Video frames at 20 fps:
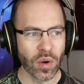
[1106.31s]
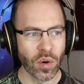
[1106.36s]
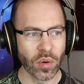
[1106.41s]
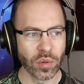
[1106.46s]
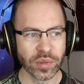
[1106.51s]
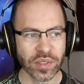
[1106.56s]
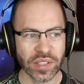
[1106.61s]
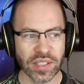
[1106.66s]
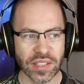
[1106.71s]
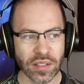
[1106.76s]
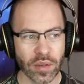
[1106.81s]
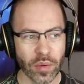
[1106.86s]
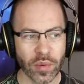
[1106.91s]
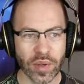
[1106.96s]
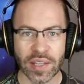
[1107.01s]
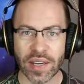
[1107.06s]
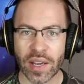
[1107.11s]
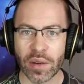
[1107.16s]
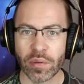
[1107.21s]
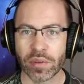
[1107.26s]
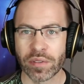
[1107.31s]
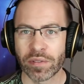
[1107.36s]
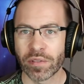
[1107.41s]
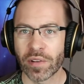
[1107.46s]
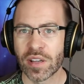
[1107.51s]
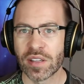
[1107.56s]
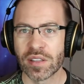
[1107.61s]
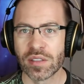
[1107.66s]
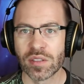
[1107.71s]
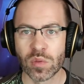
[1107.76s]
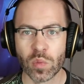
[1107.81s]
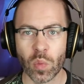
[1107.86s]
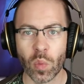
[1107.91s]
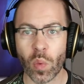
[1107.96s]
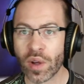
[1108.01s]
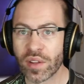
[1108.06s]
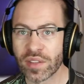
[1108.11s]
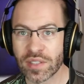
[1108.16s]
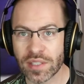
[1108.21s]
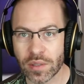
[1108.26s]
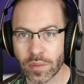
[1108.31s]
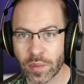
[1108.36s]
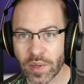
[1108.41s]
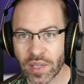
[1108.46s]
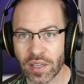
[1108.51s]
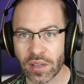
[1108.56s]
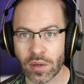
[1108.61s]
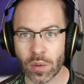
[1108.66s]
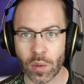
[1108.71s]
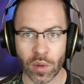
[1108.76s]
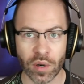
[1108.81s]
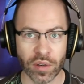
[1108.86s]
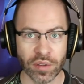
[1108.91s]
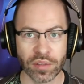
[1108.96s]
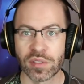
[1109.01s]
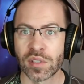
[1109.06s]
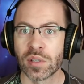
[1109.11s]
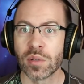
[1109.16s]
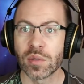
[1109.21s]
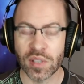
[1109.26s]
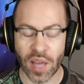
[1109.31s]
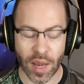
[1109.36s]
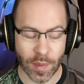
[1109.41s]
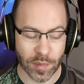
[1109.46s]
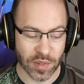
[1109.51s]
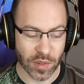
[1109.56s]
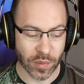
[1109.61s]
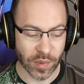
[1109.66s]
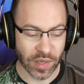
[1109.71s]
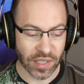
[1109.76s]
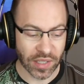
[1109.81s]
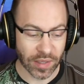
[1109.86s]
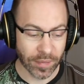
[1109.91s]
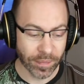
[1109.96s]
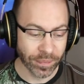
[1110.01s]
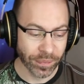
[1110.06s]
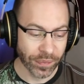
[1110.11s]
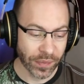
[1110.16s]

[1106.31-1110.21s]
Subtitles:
only going out with friends once a week or 2 times a week.